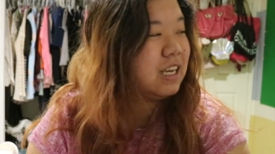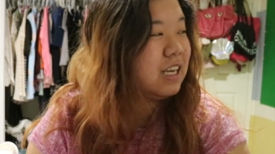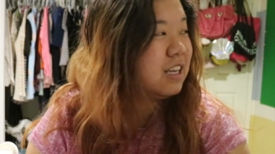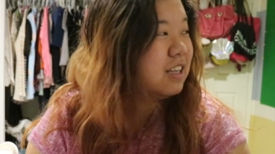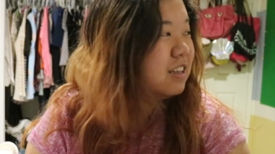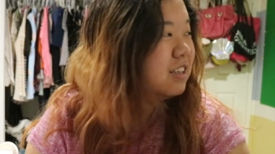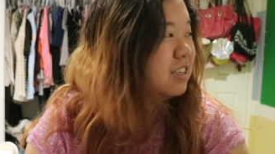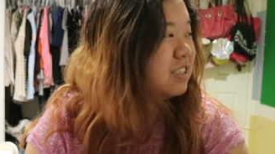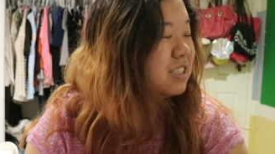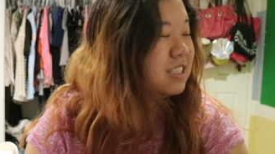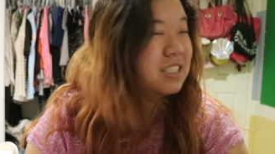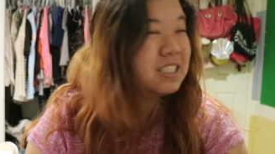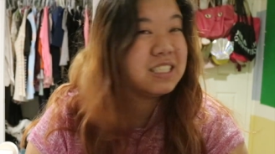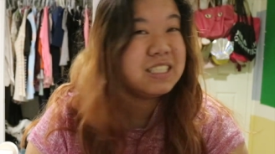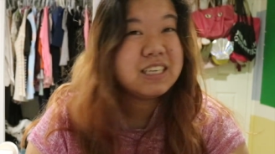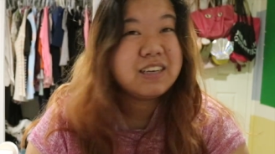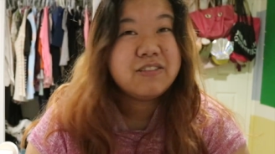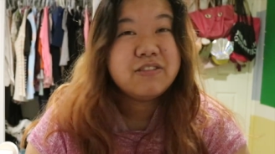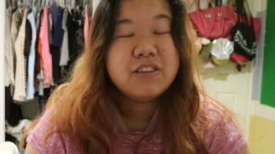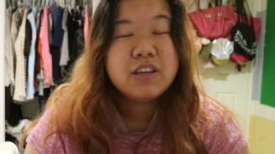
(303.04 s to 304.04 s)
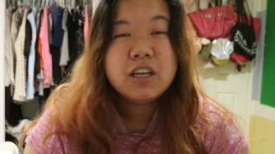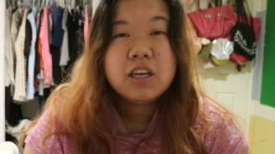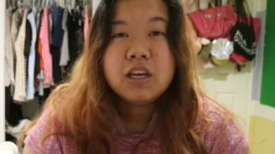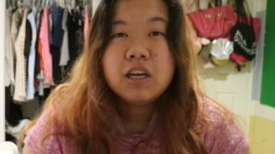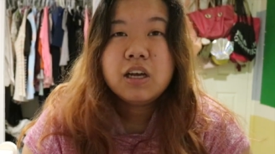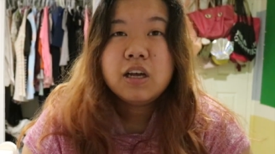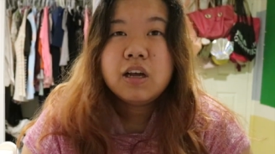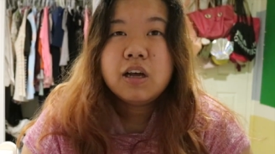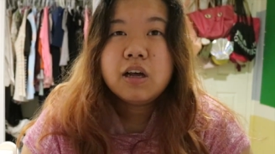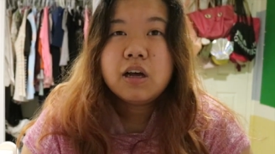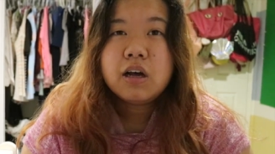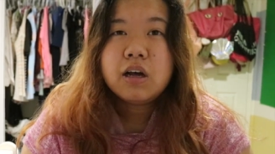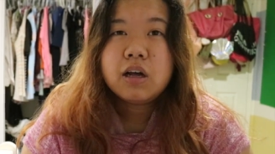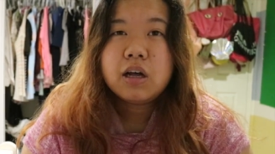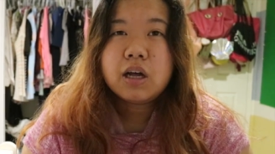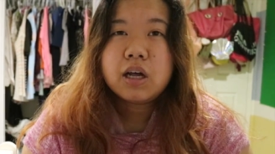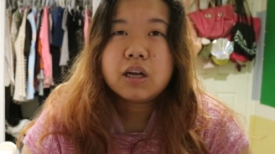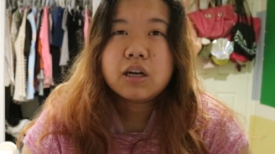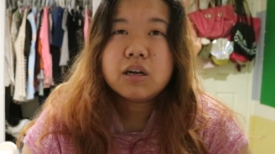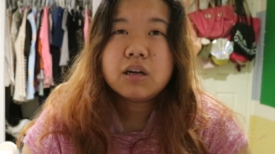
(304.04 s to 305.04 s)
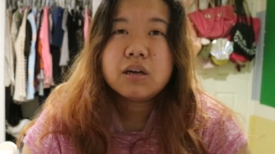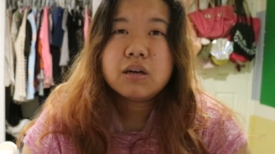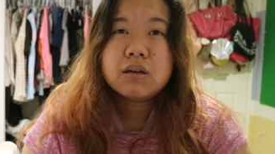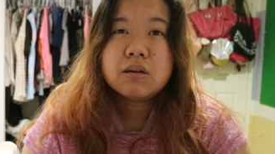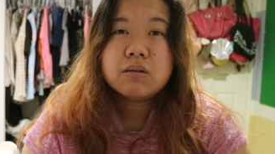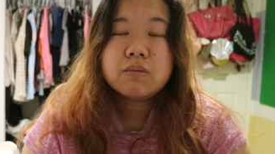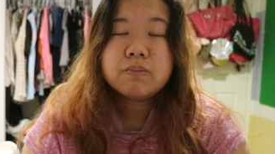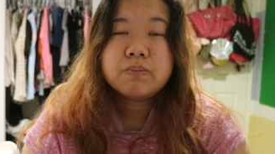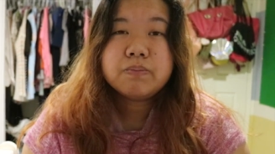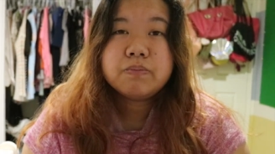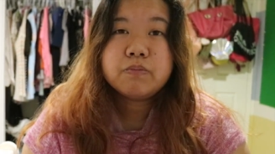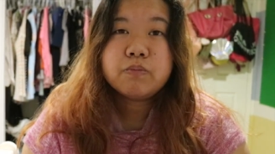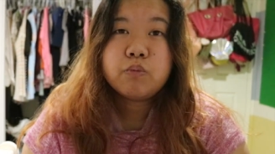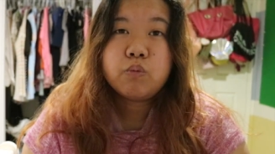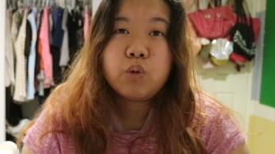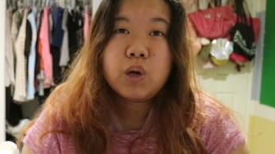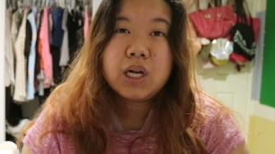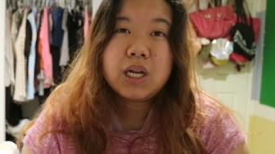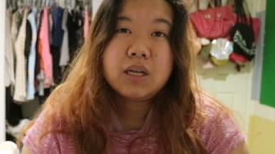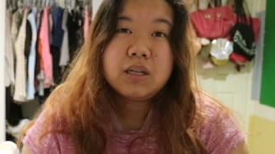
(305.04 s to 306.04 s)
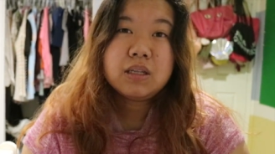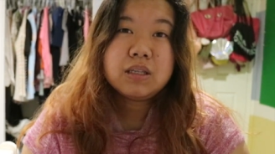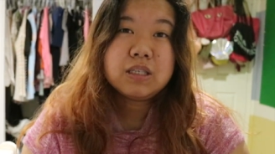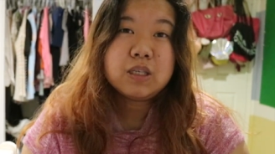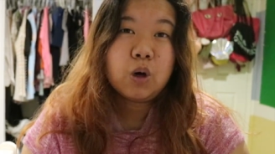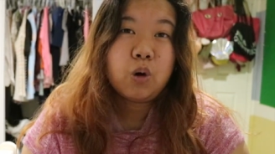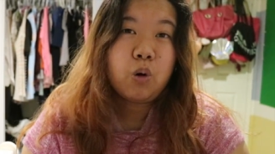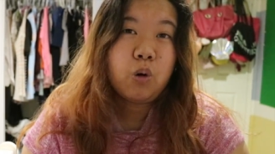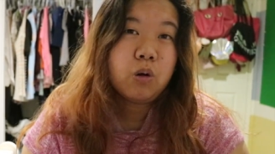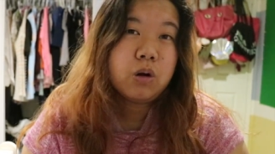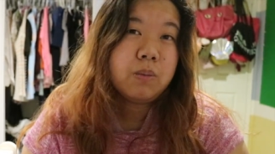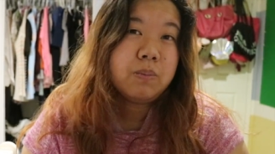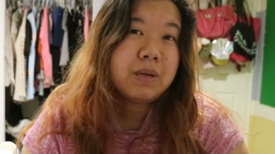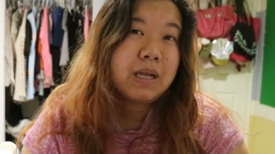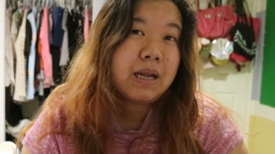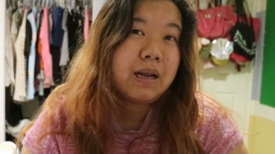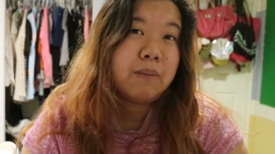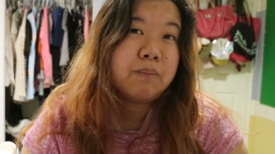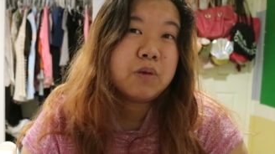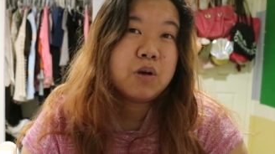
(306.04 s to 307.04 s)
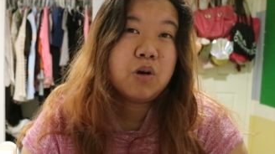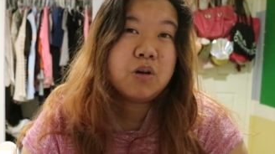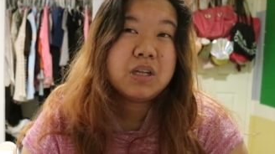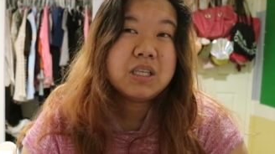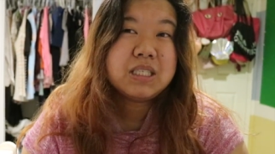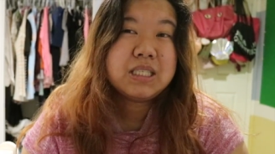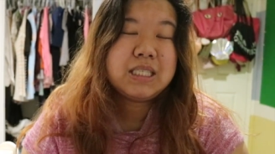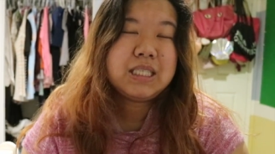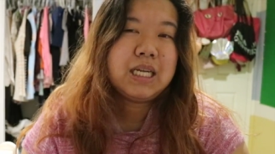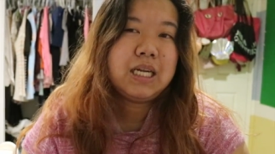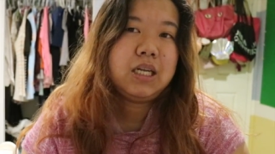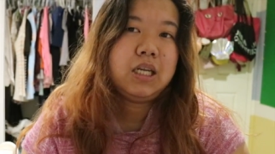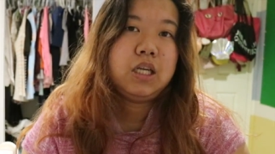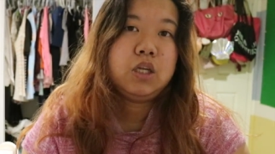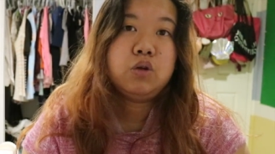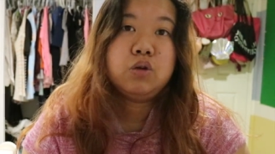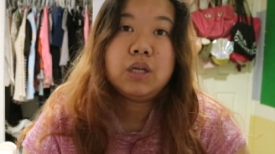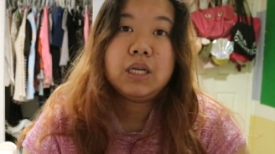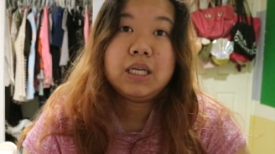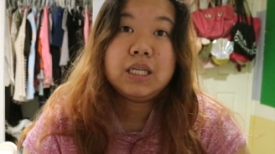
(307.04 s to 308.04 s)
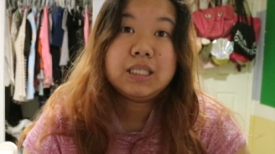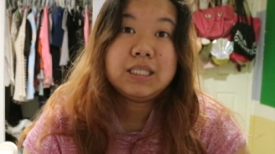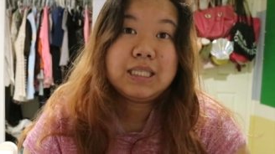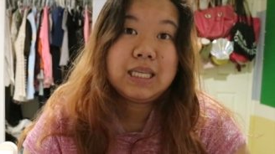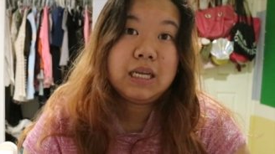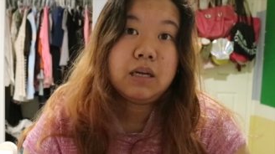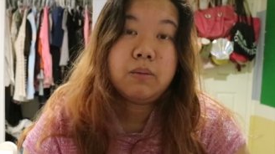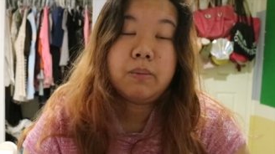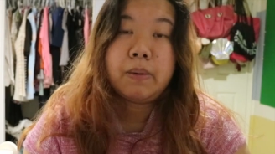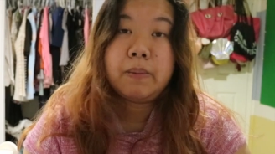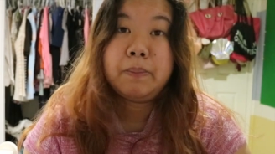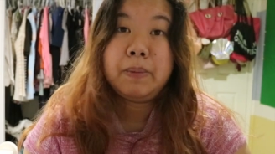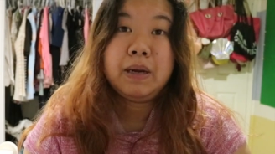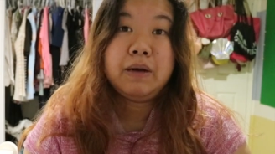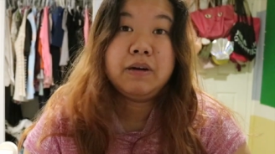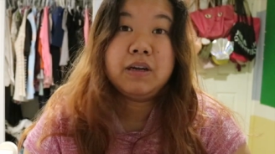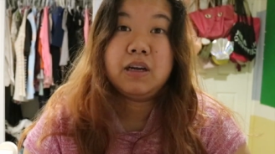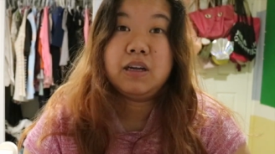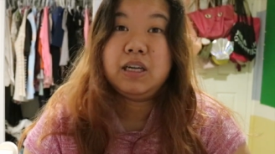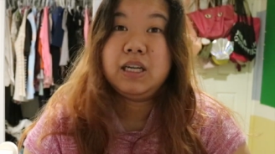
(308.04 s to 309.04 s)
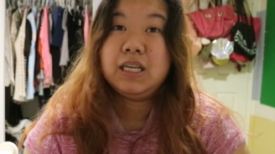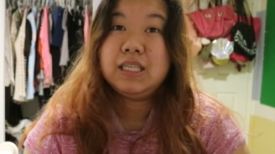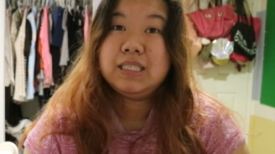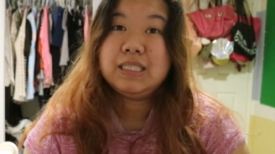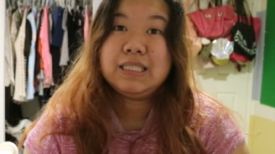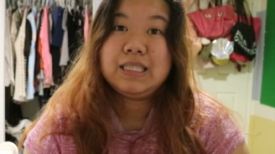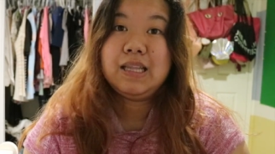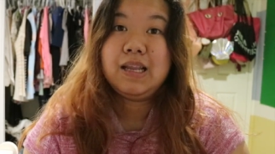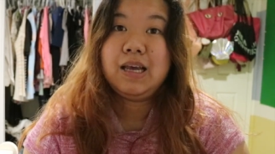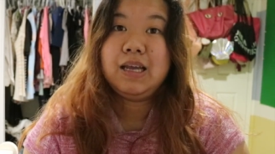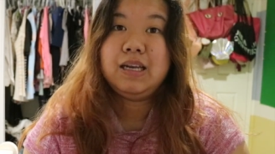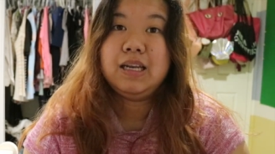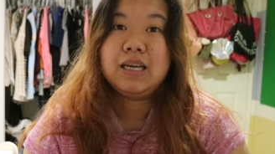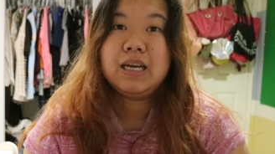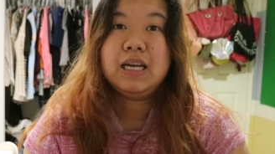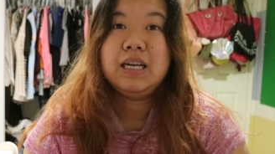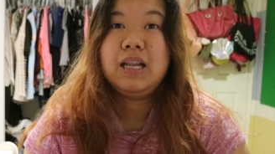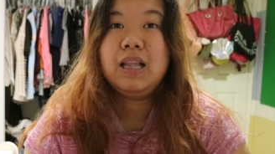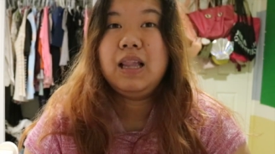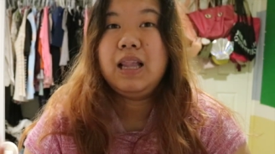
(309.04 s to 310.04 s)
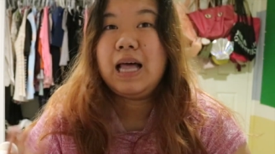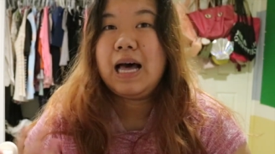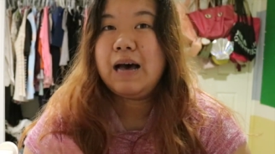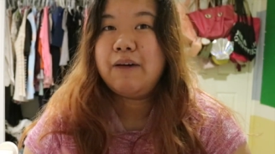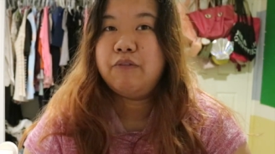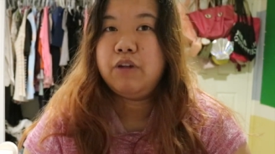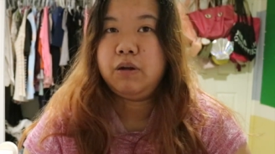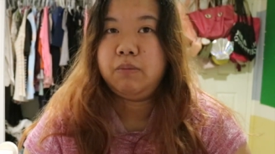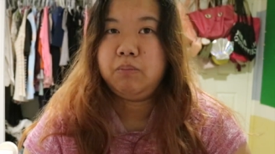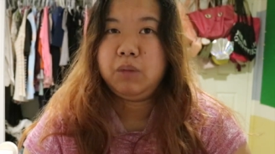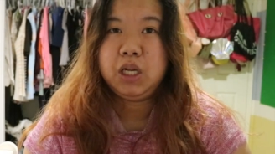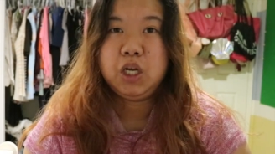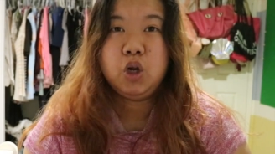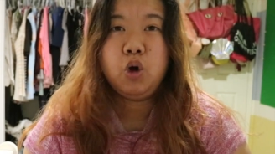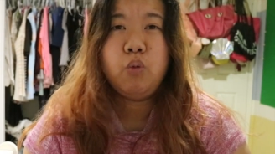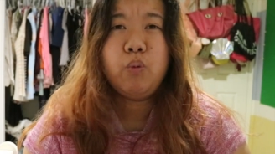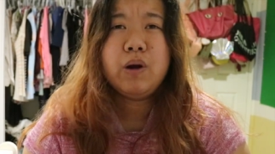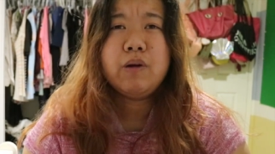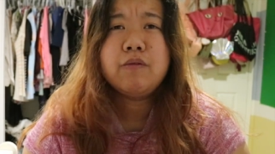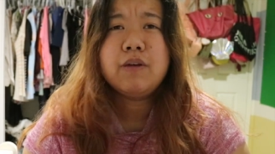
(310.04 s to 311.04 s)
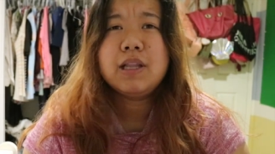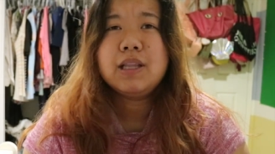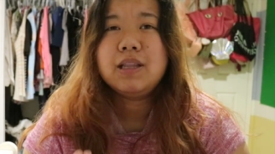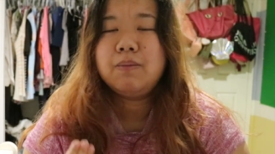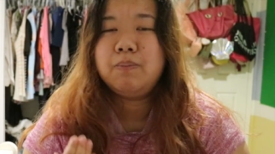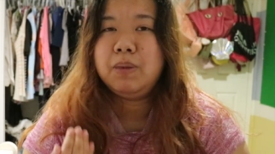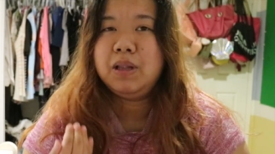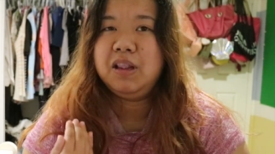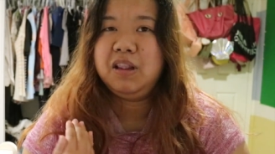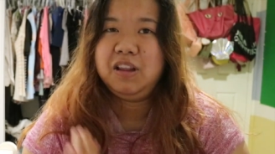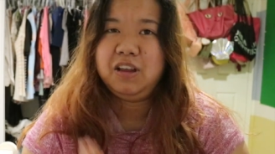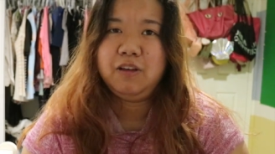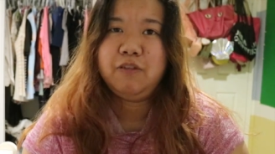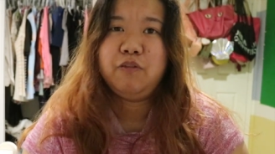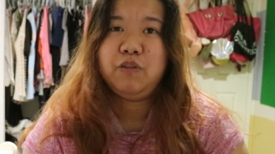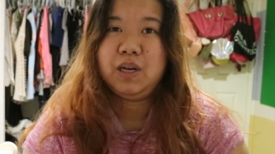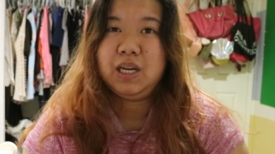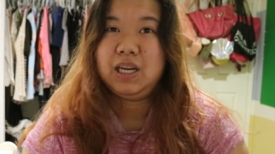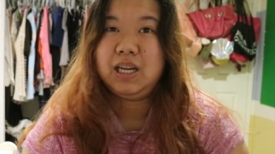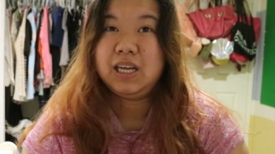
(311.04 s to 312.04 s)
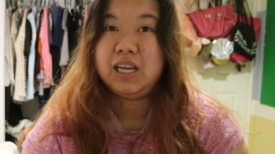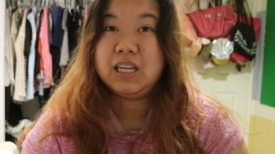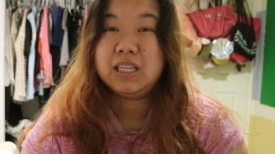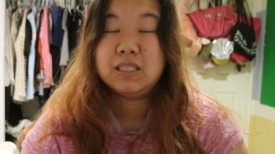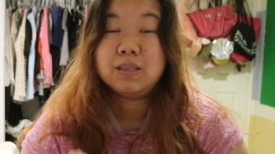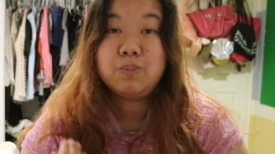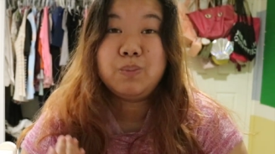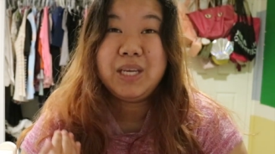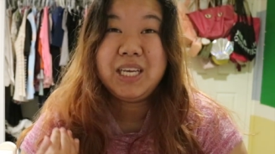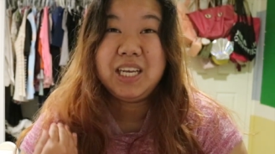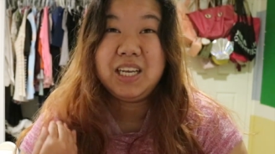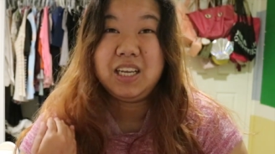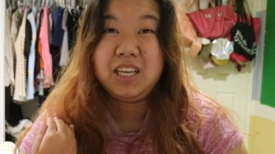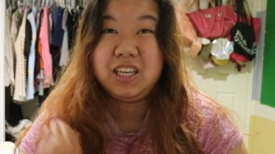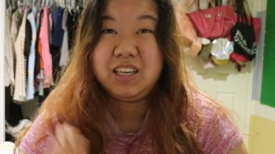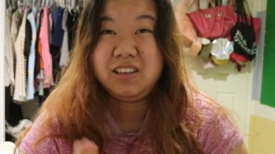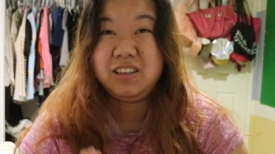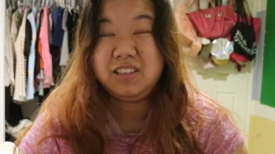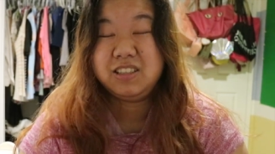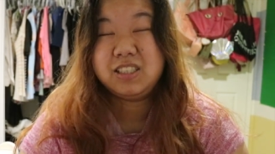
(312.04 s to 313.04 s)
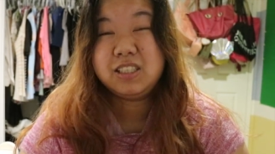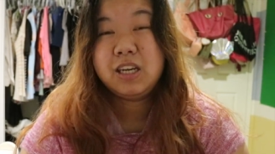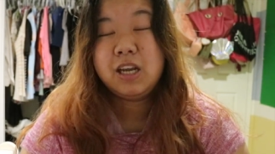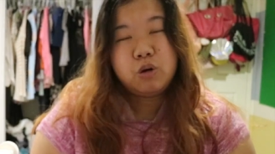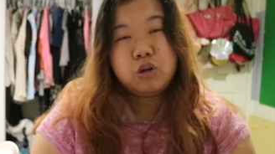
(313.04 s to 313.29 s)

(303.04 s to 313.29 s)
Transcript: English and stuff, and when I told them that I'm gonna study in United States of America, they kind of laugh at me. No one really believed me that I can speak in English.